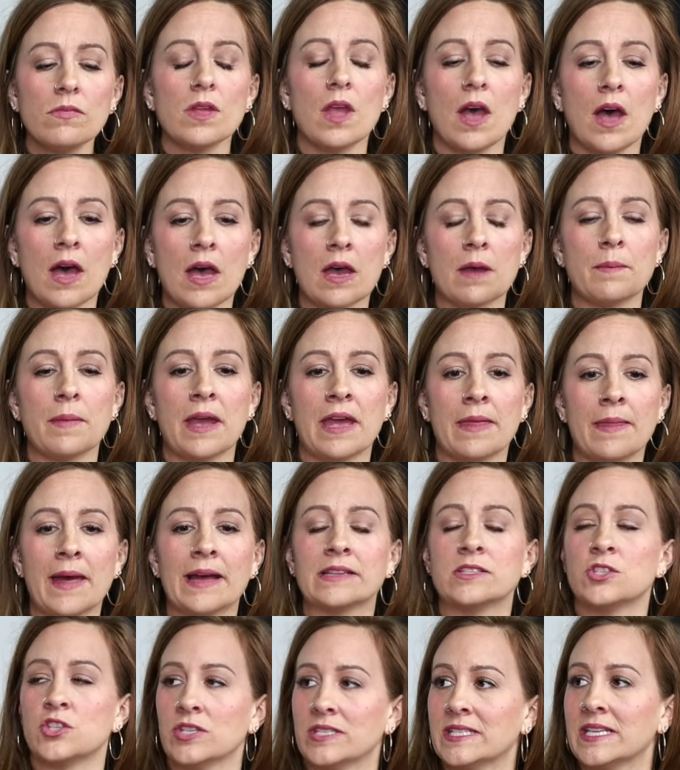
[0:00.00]
need um, it. And
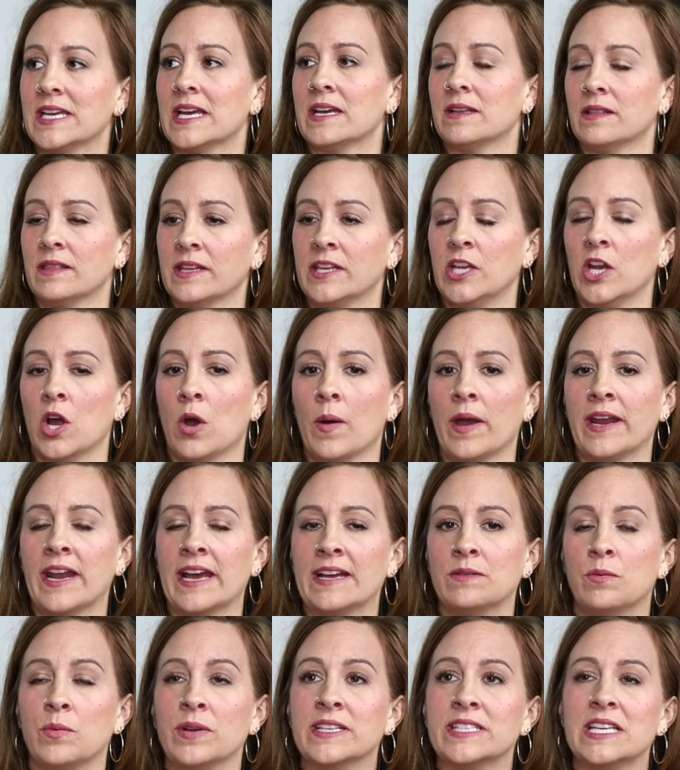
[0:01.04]
that's just it, yeah. you know, and I,
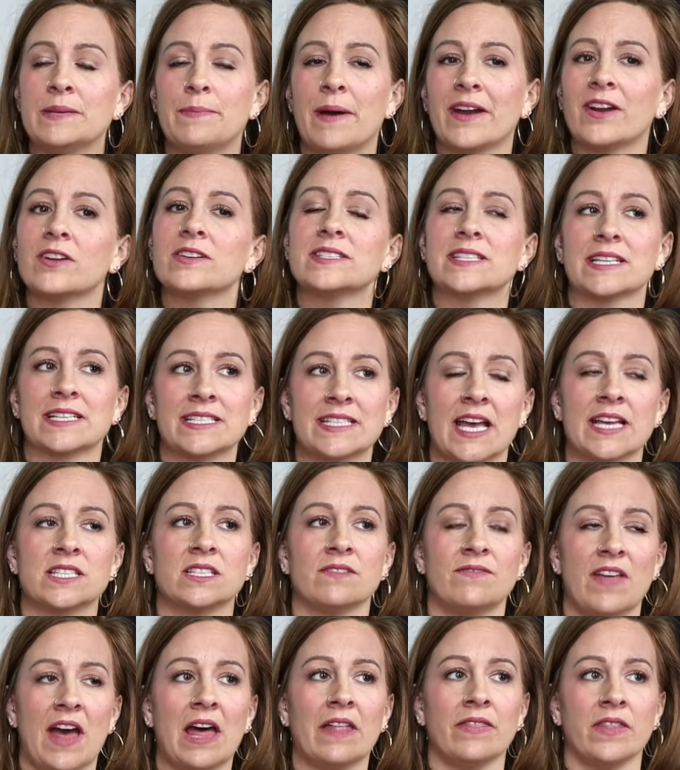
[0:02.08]
we see better success of
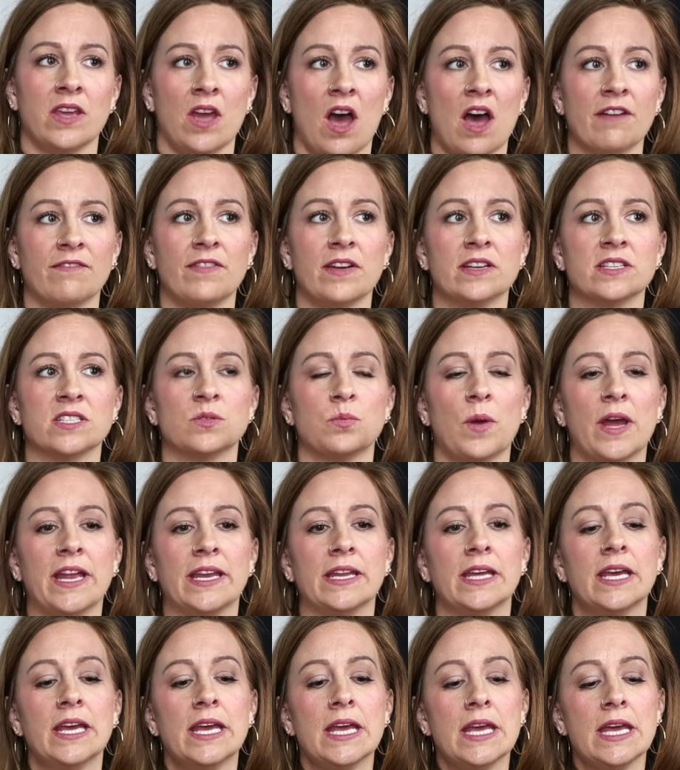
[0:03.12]
that in the office when,
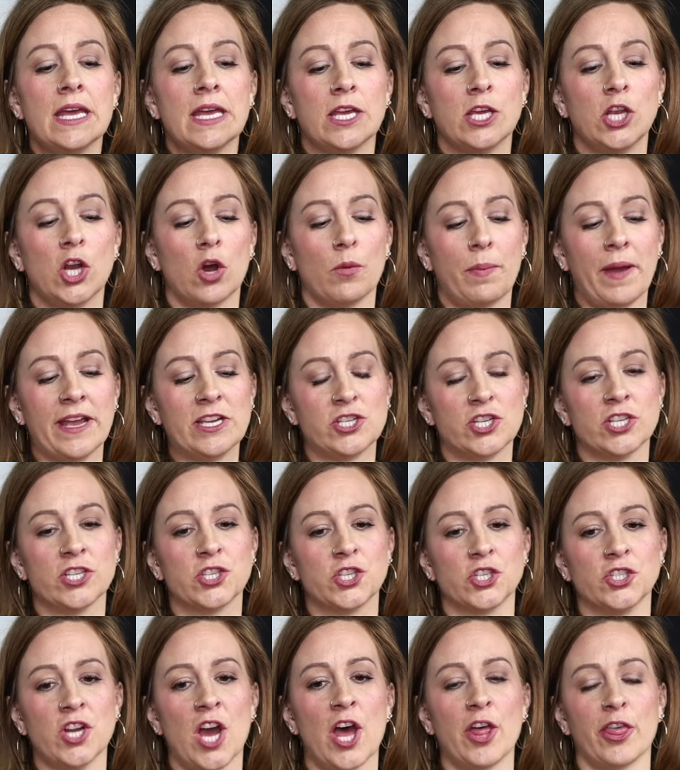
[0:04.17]
you know, patients
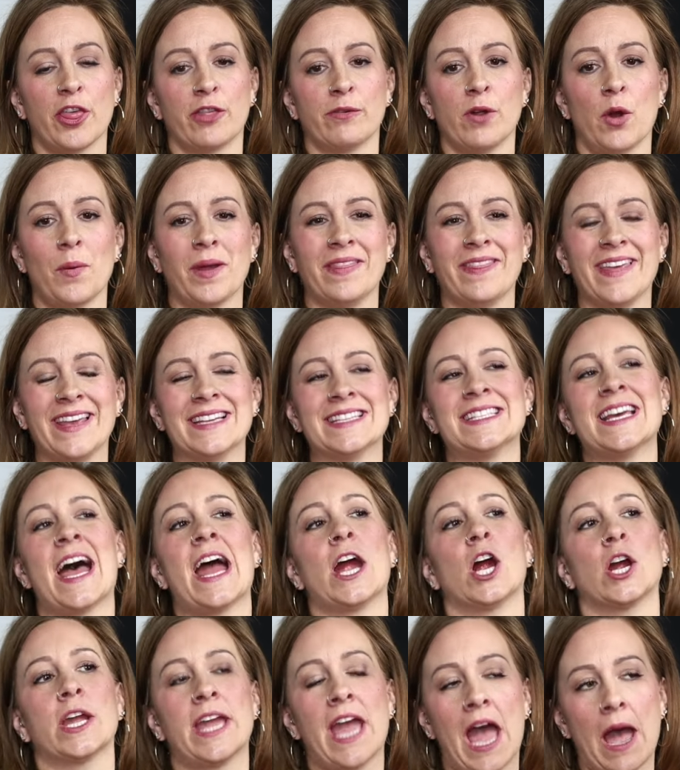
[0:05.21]
are not mm-hmm. throwing the
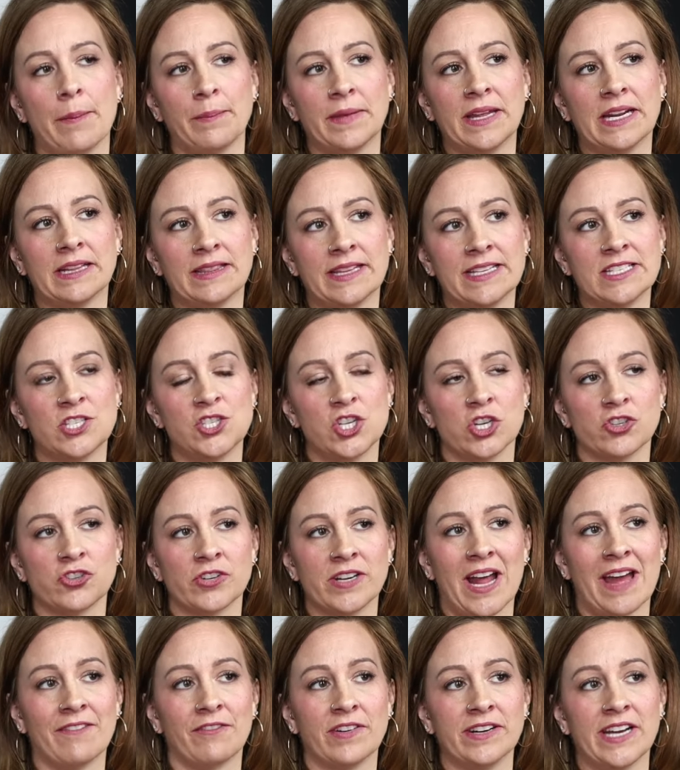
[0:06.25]
entire cabinet at these children
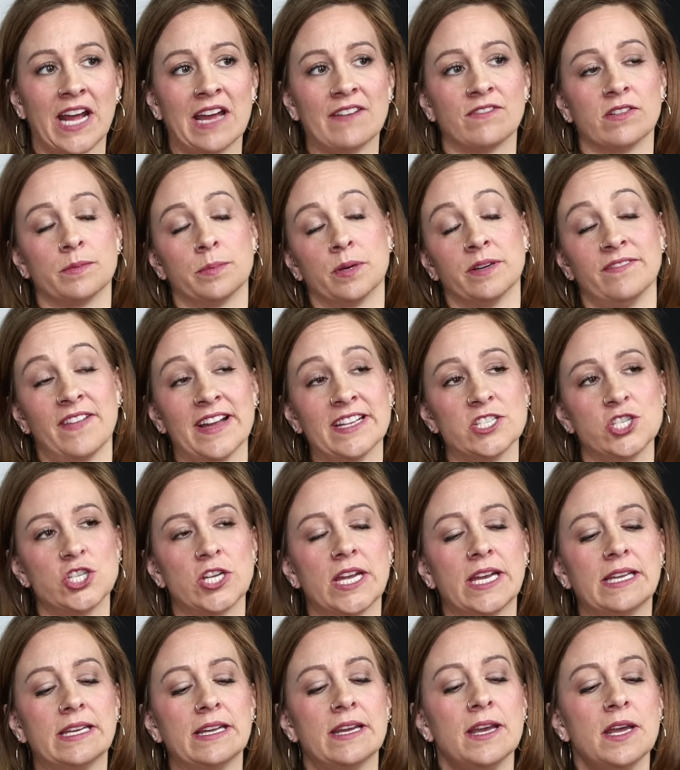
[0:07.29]
every day for
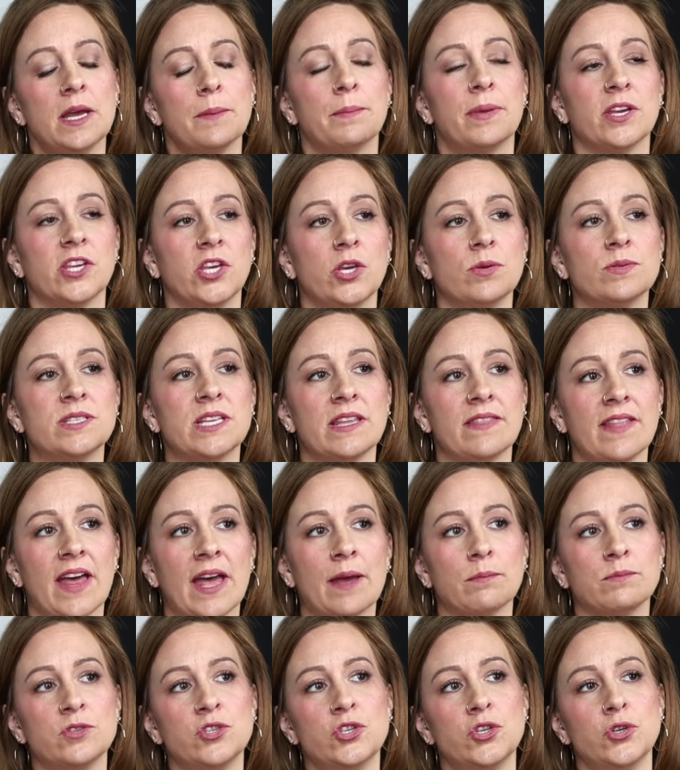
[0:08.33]
prevention, but using
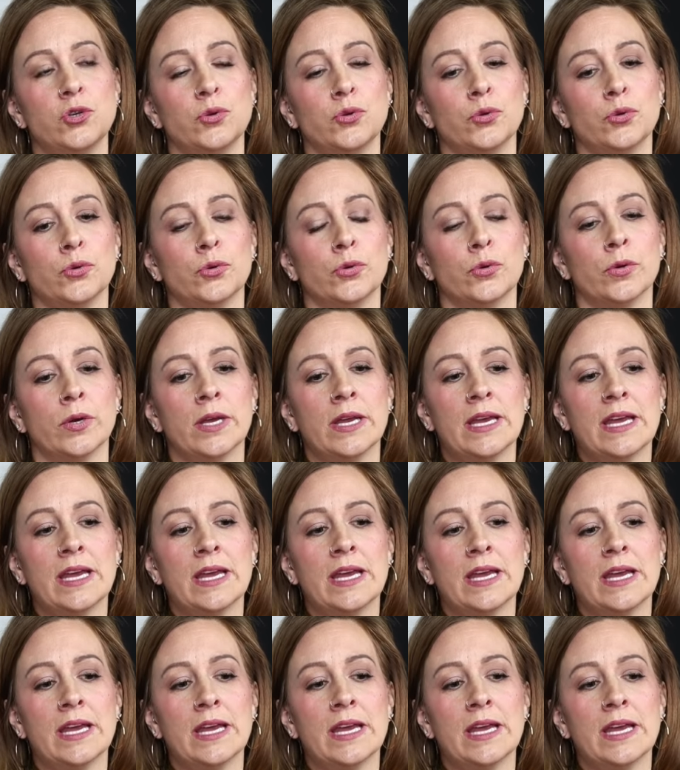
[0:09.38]
them to